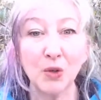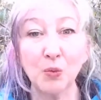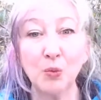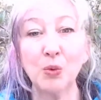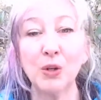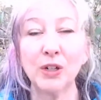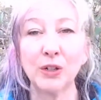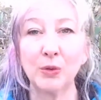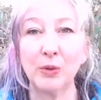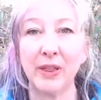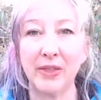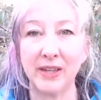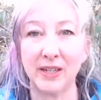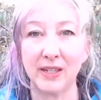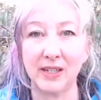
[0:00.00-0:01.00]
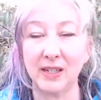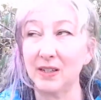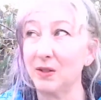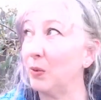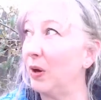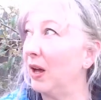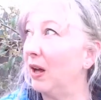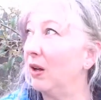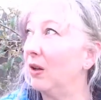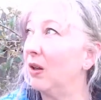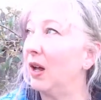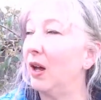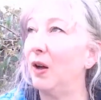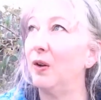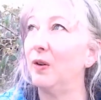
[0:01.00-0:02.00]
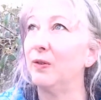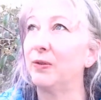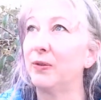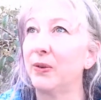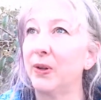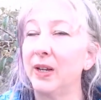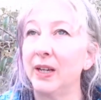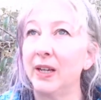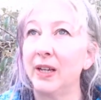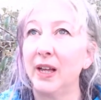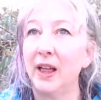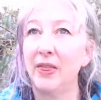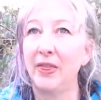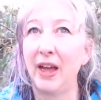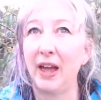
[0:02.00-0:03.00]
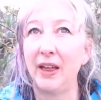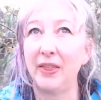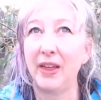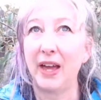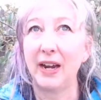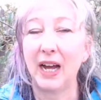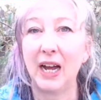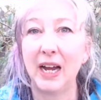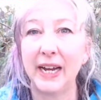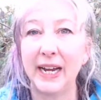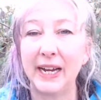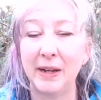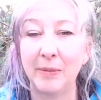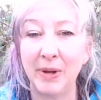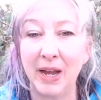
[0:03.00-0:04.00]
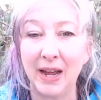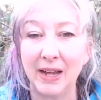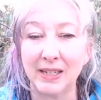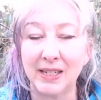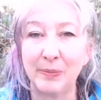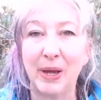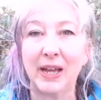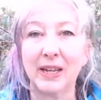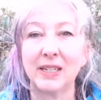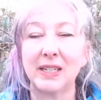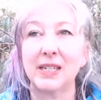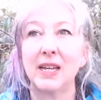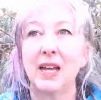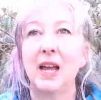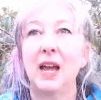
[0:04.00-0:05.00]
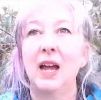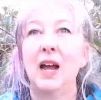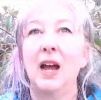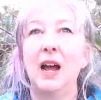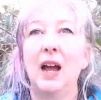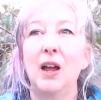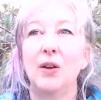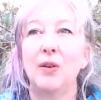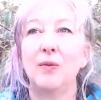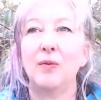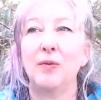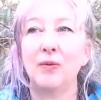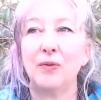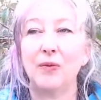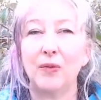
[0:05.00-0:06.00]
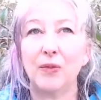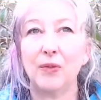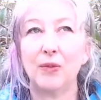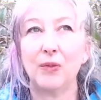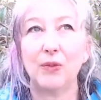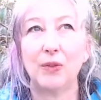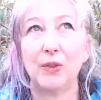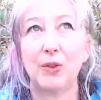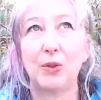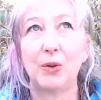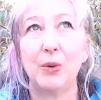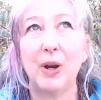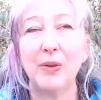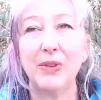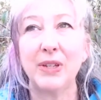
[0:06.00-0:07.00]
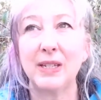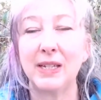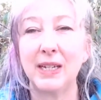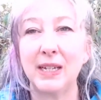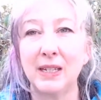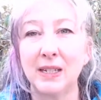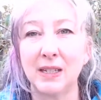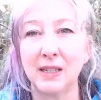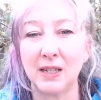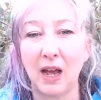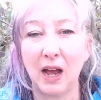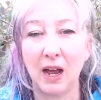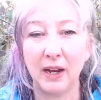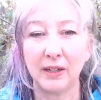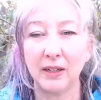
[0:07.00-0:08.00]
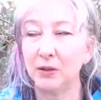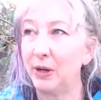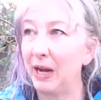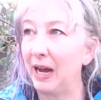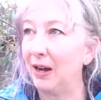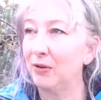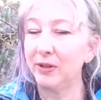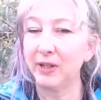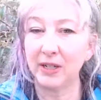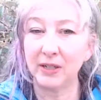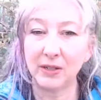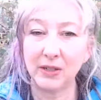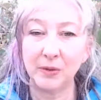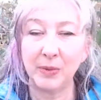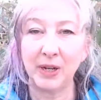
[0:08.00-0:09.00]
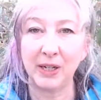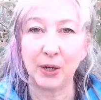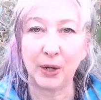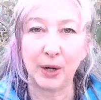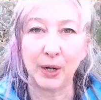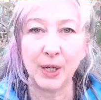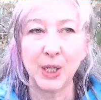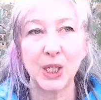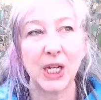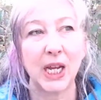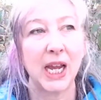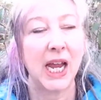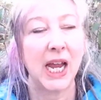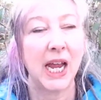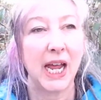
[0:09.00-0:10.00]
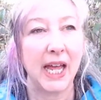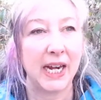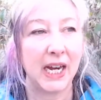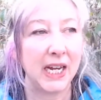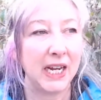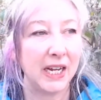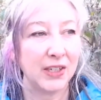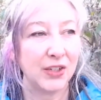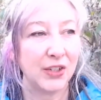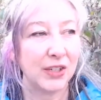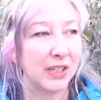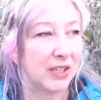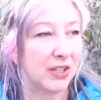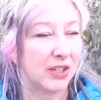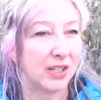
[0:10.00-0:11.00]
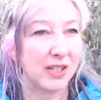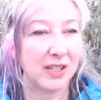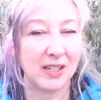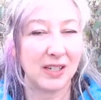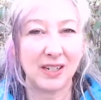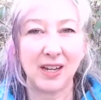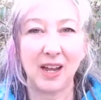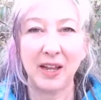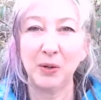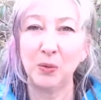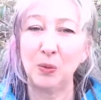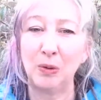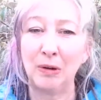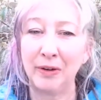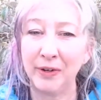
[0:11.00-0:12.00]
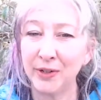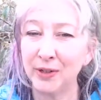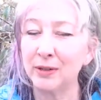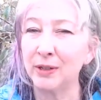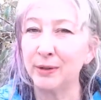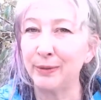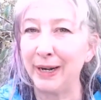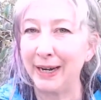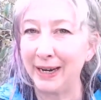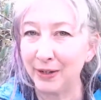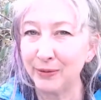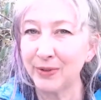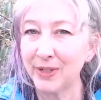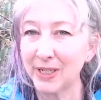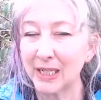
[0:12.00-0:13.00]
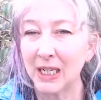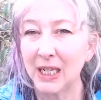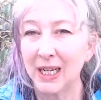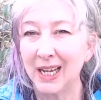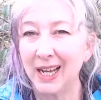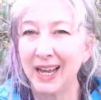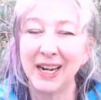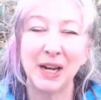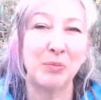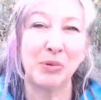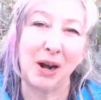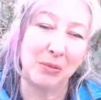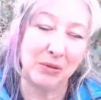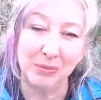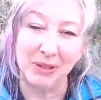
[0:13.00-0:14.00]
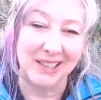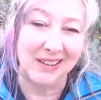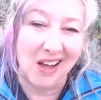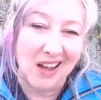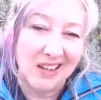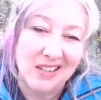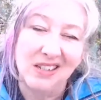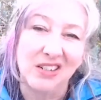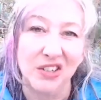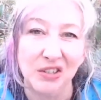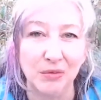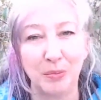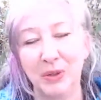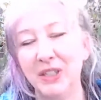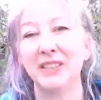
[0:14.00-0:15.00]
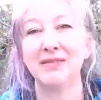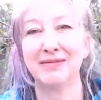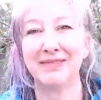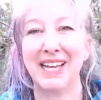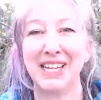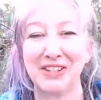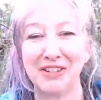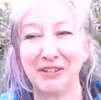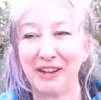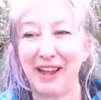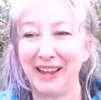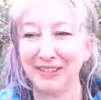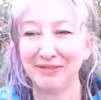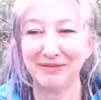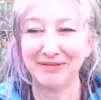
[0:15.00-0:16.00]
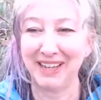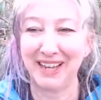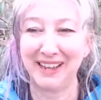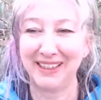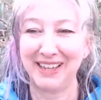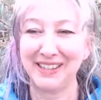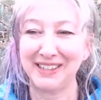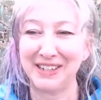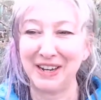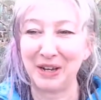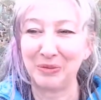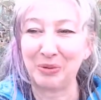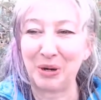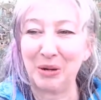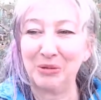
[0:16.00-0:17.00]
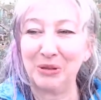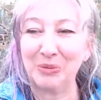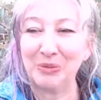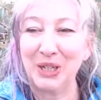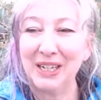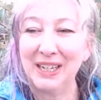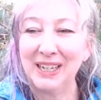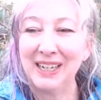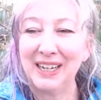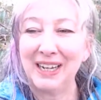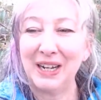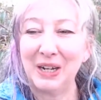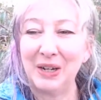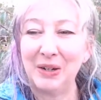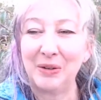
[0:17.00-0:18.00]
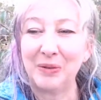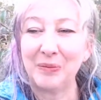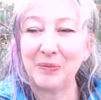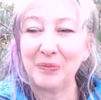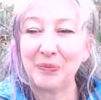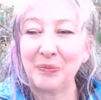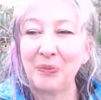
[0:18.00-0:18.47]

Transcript: work with this as well of that I am aspect. Um, Throughout the seasons, I go out into my yard and I actually just kind of wander around. And I'm probably lost too, but that's okay. That's not a problem. Um,